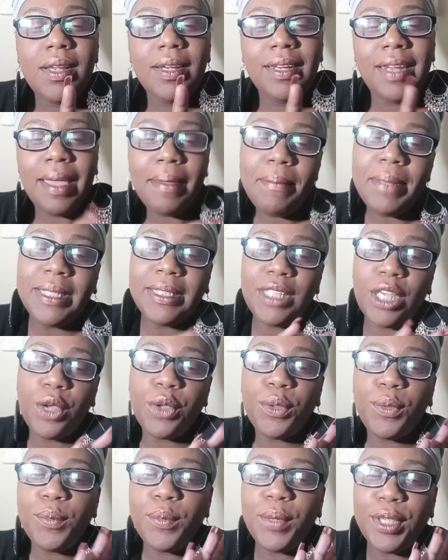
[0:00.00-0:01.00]
let me tell
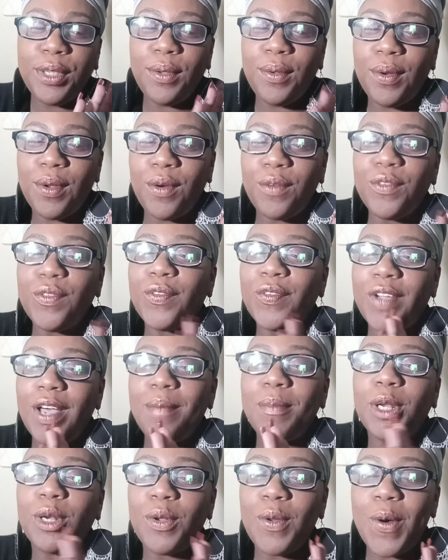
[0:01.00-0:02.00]
you, when you've
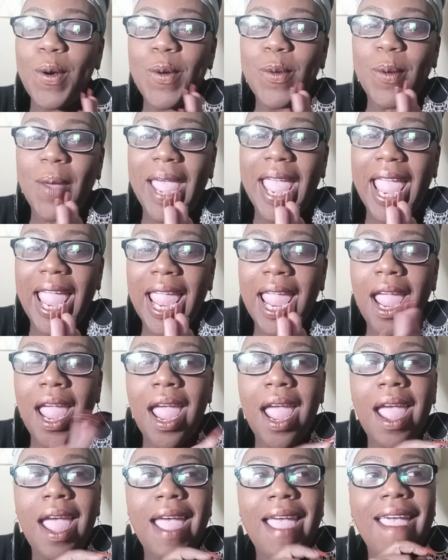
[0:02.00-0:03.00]
come a long way.
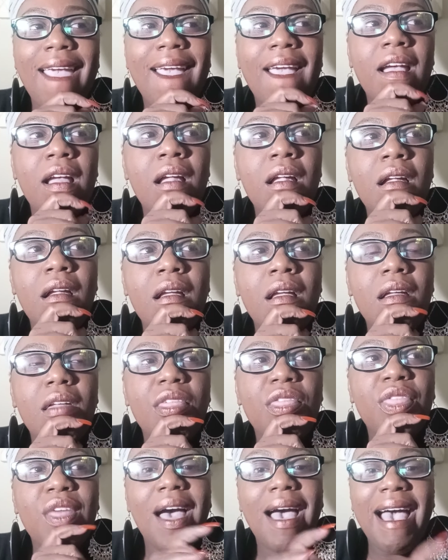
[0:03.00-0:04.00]

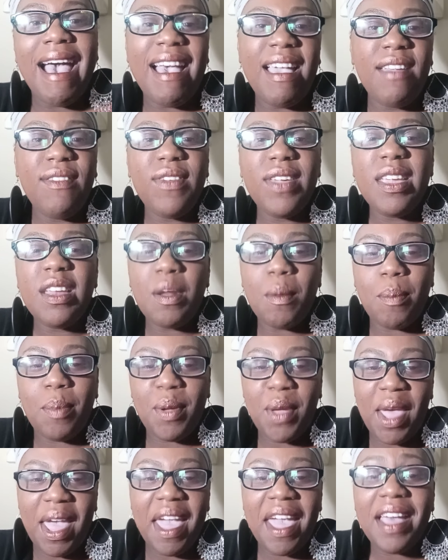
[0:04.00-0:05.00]
The Ivy in the
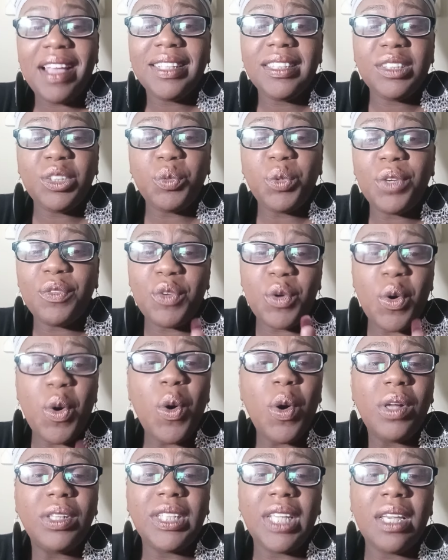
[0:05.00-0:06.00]
past would have
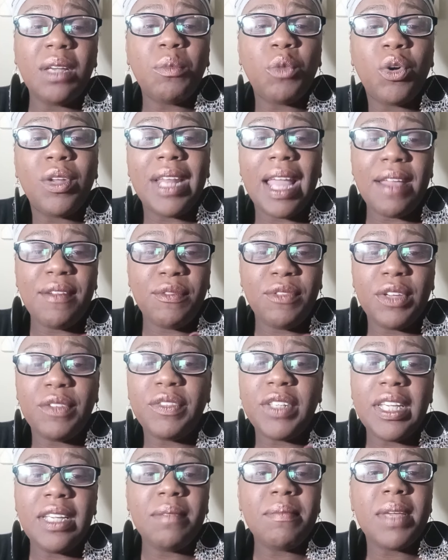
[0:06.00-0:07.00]
called him on that
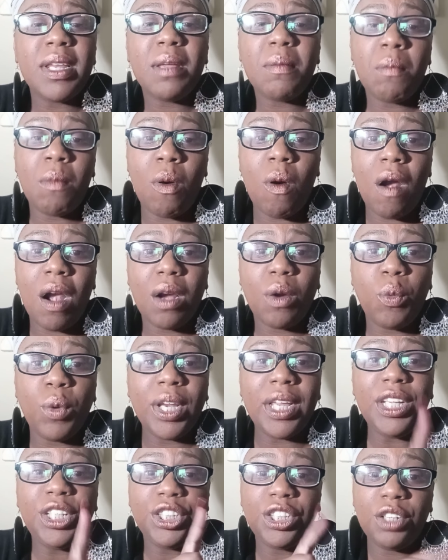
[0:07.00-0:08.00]
15-minute mark
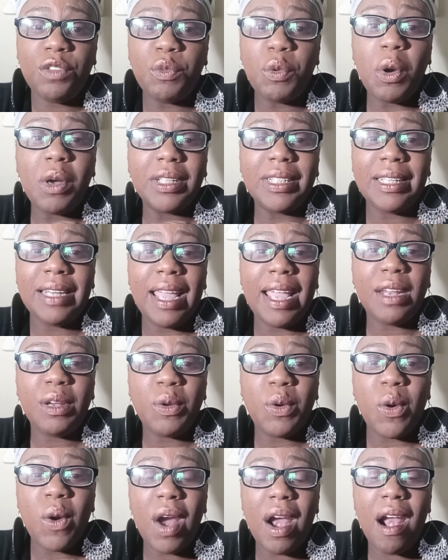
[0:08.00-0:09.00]
when he should have walked in that
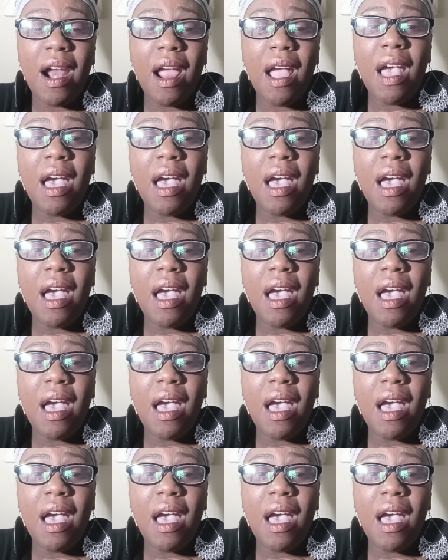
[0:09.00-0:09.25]
door.